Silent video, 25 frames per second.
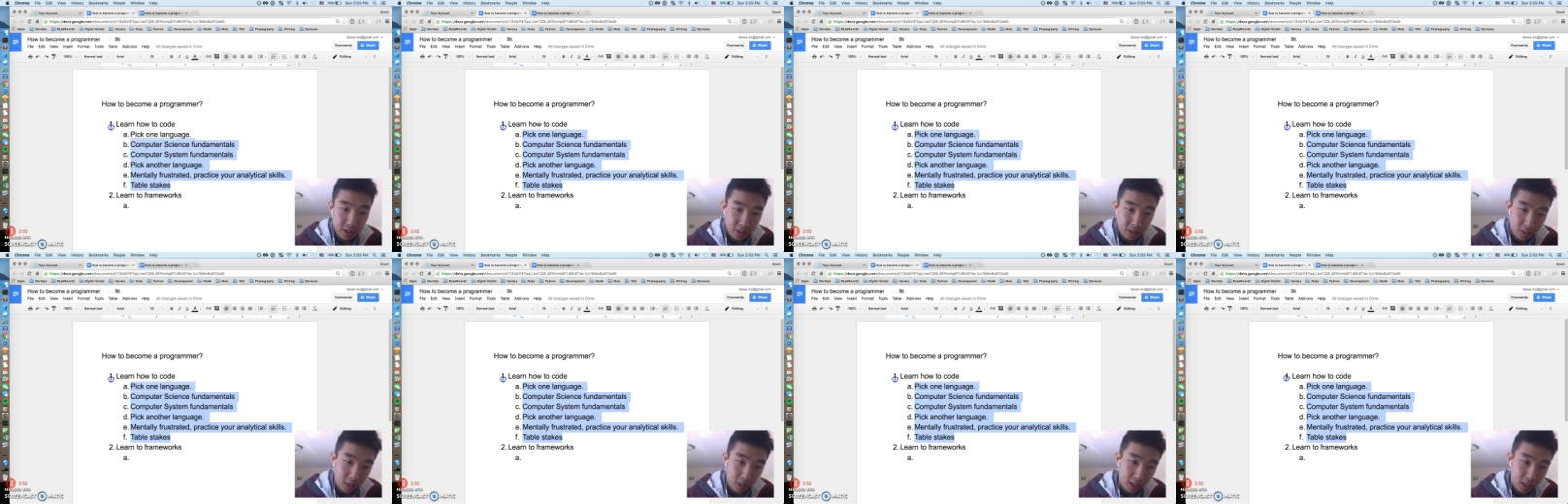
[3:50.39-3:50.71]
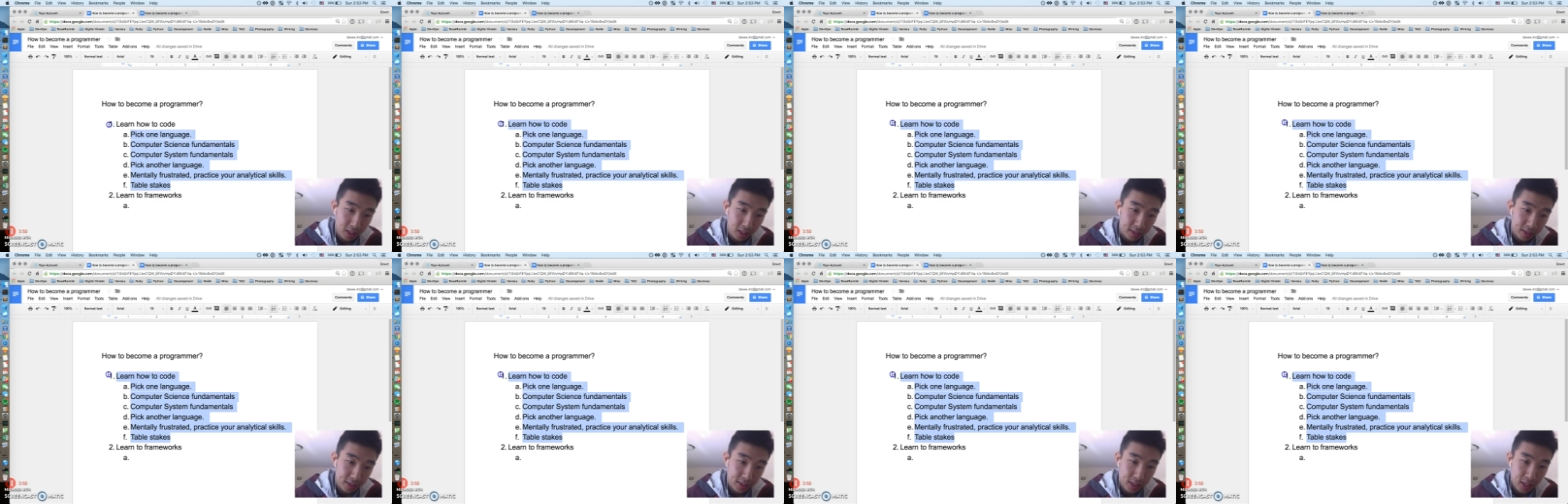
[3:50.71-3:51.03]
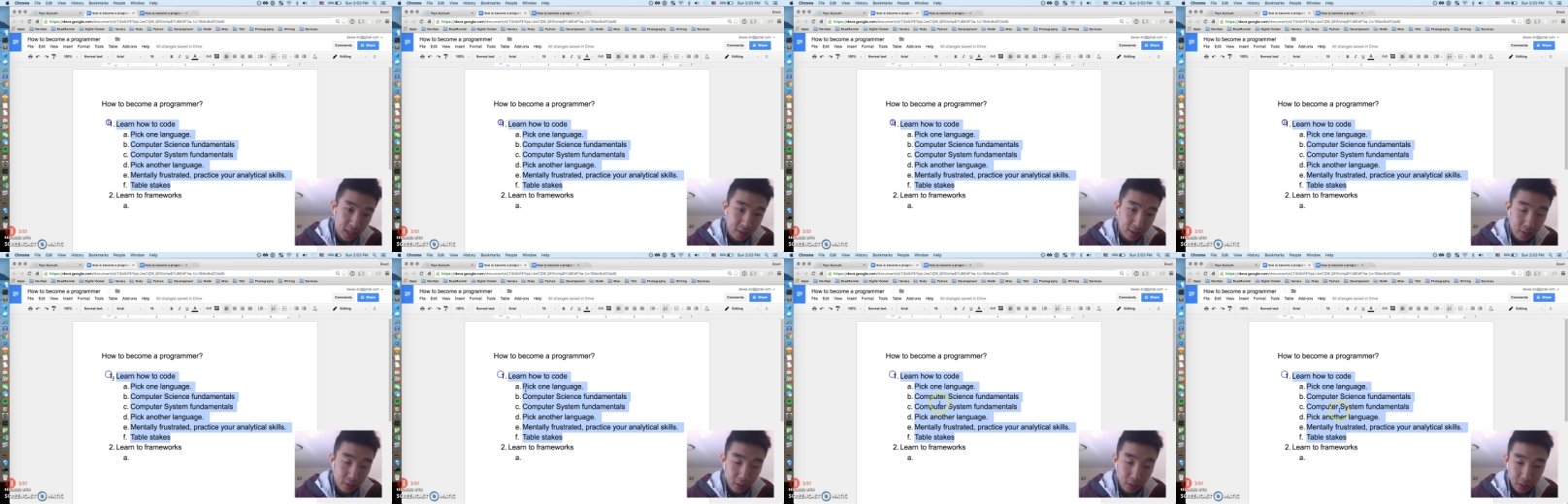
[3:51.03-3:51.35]
So at this
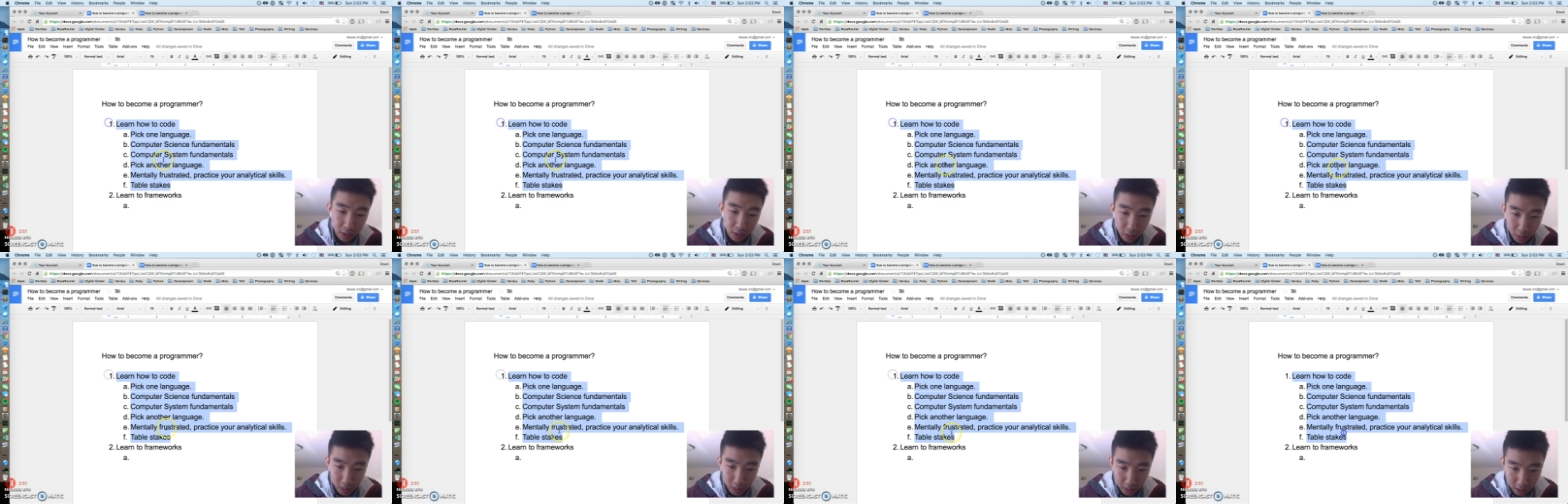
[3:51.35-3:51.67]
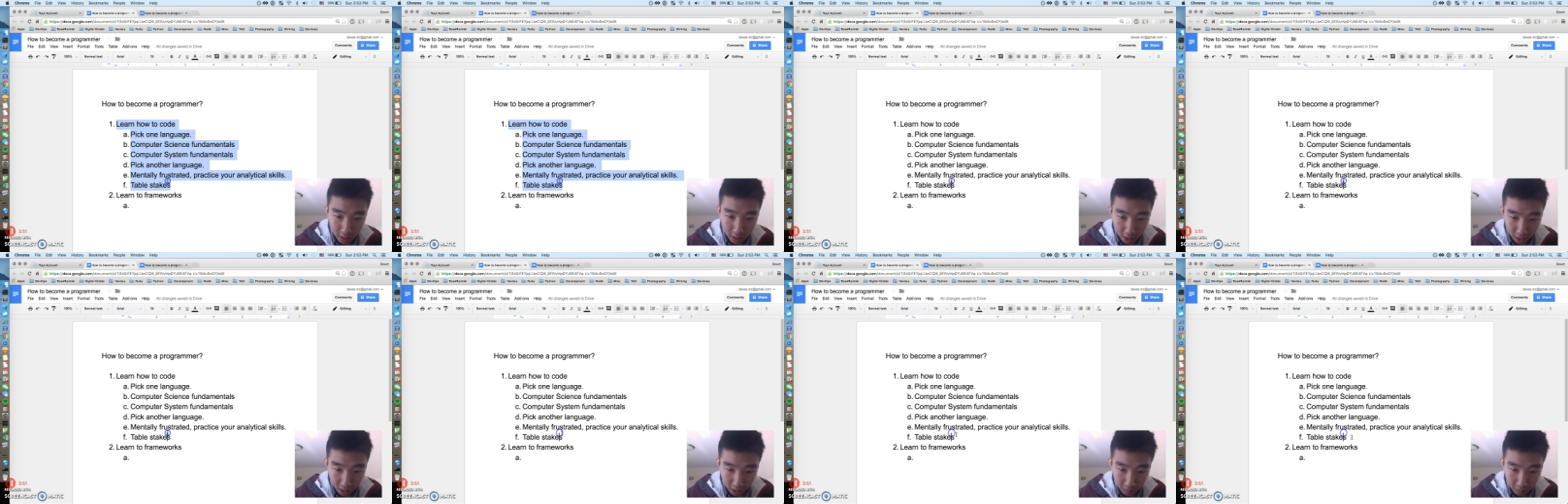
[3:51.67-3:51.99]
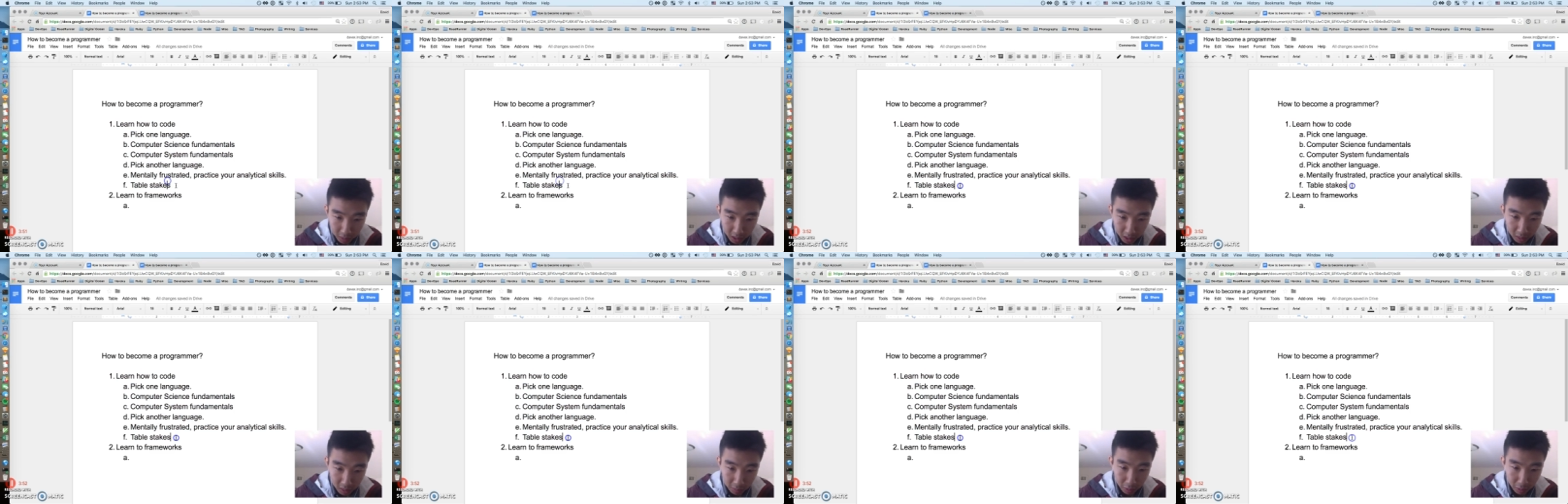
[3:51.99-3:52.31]
level, you are not going
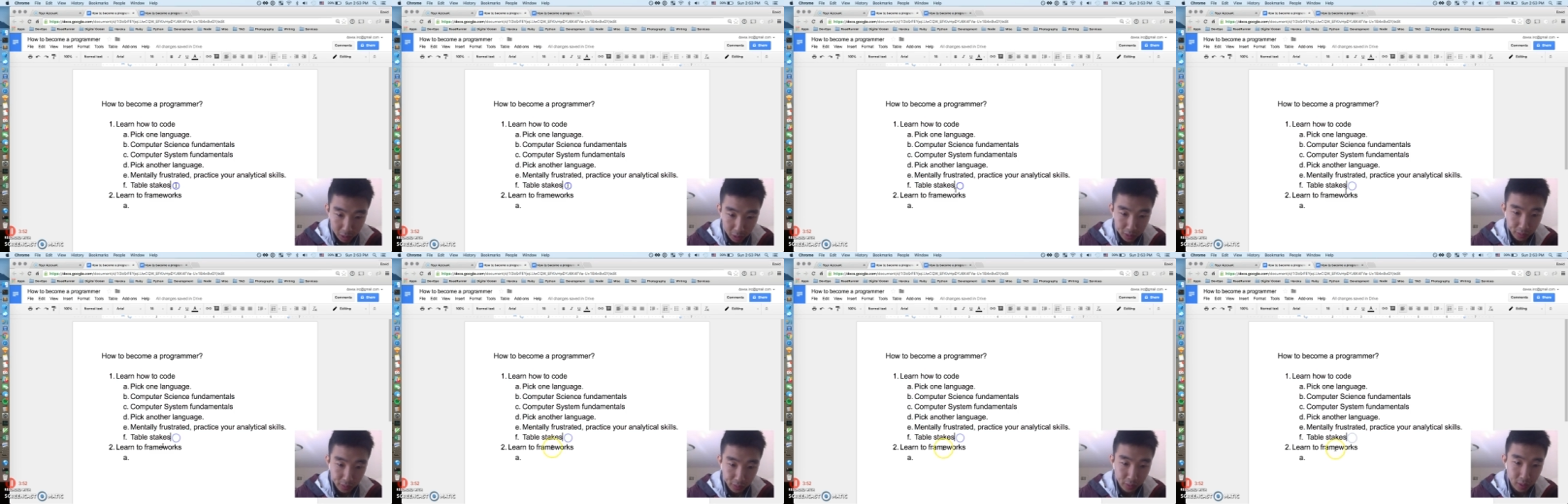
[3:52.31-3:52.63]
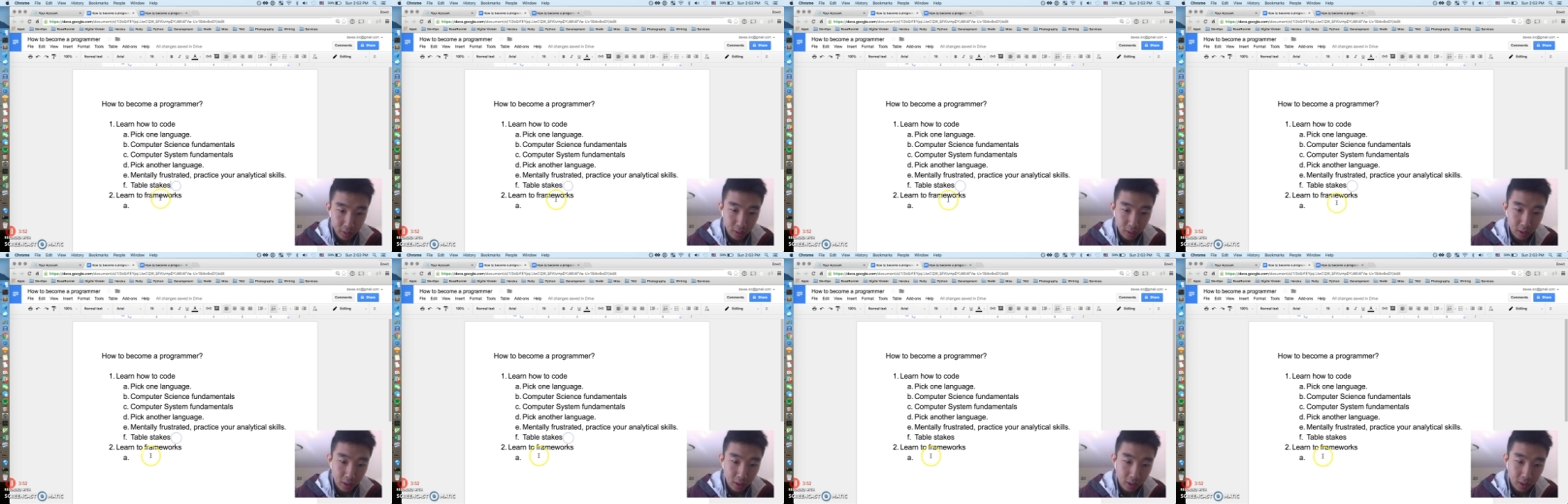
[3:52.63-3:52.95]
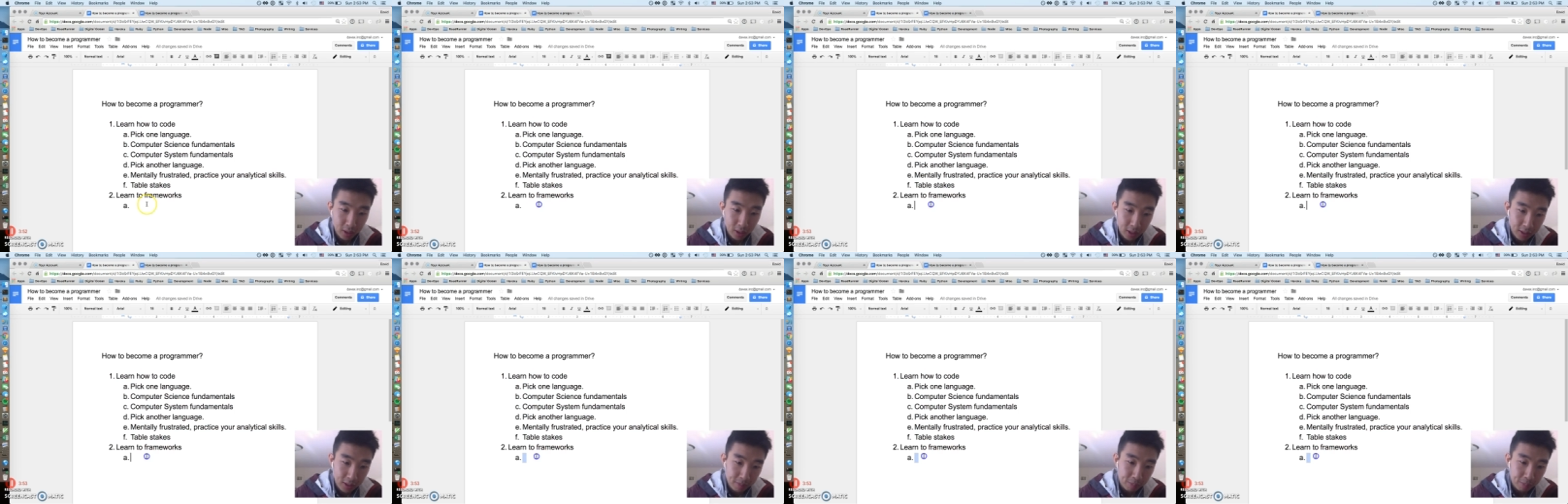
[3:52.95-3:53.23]
to become useful at all,